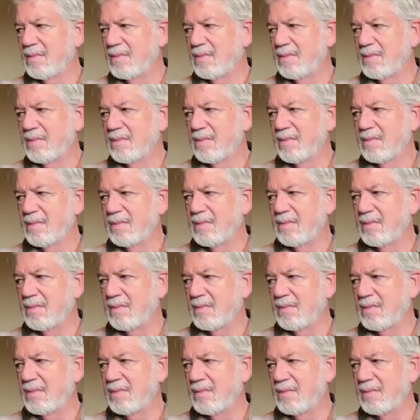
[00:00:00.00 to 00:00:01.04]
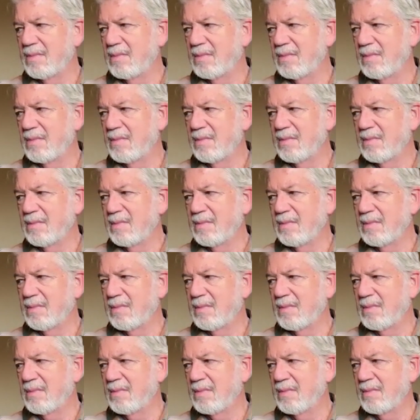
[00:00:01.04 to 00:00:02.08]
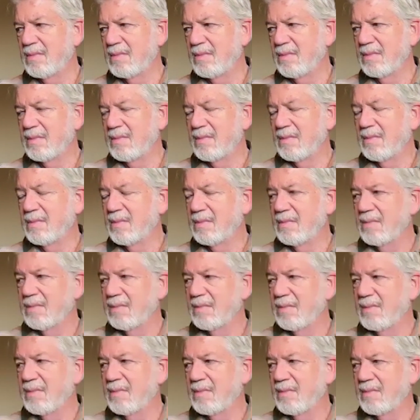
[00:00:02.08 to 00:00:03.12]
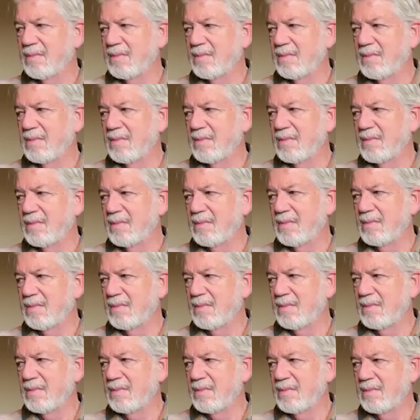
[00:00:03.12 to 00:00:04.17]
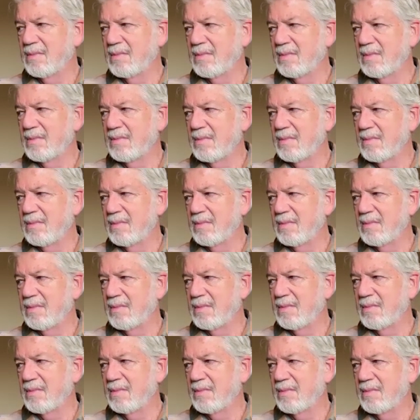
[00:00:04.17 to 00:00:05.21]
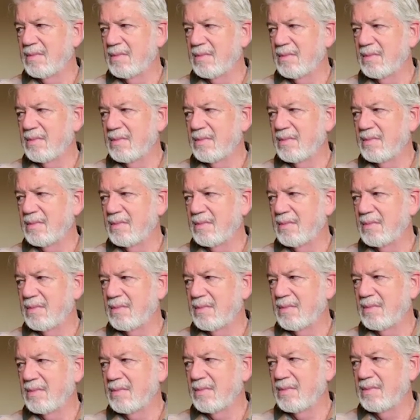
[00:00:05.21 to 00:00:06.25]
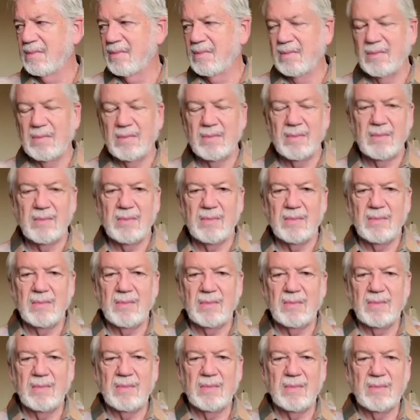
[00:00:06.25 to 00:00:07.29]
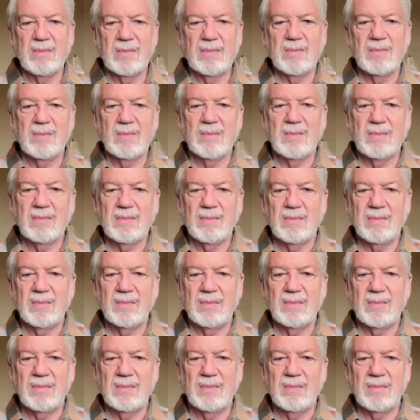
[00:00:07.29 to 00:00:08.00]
(silent)